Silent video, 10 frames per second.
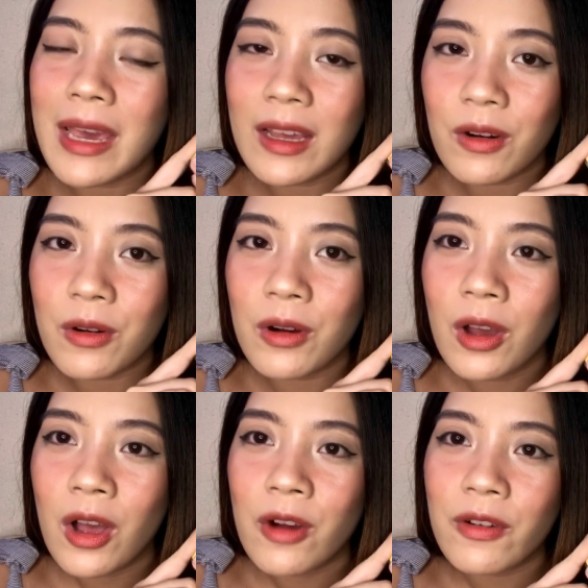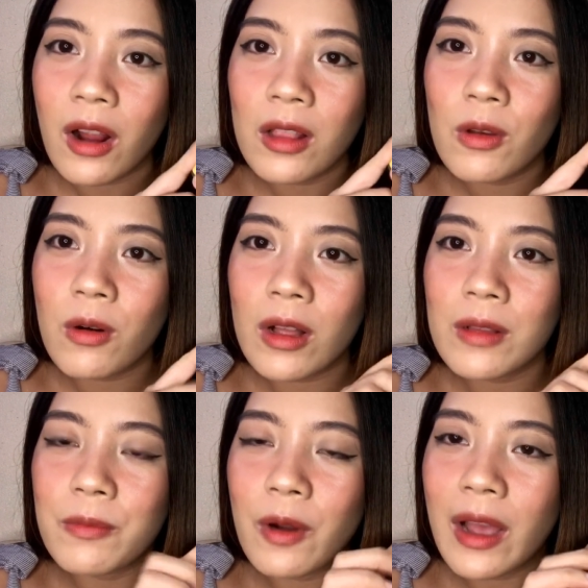Pero for a
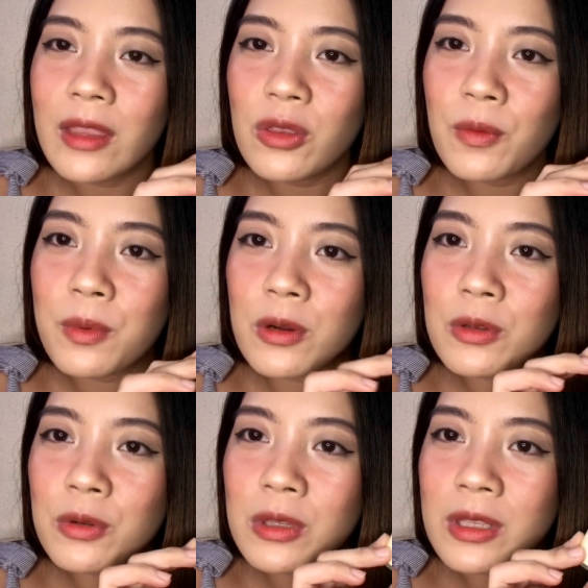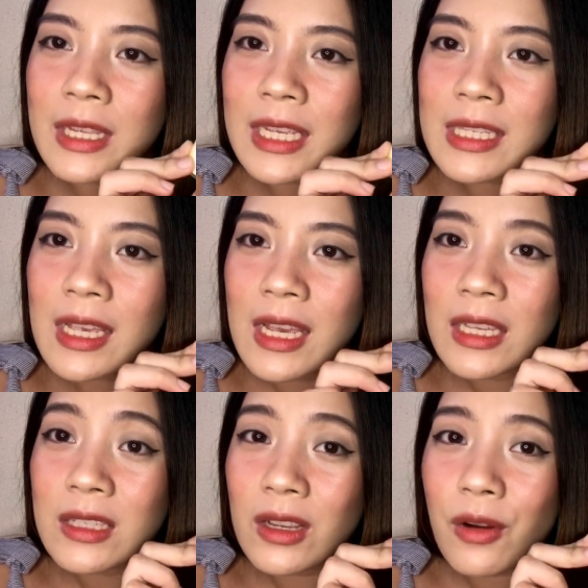local brand to produce this
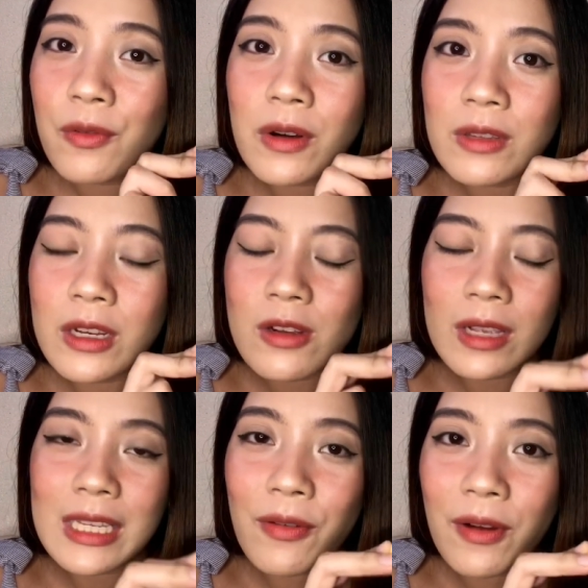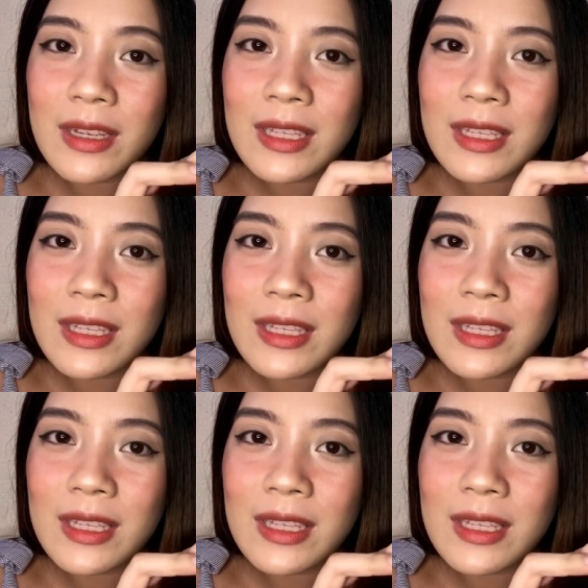serum foundation, kasi first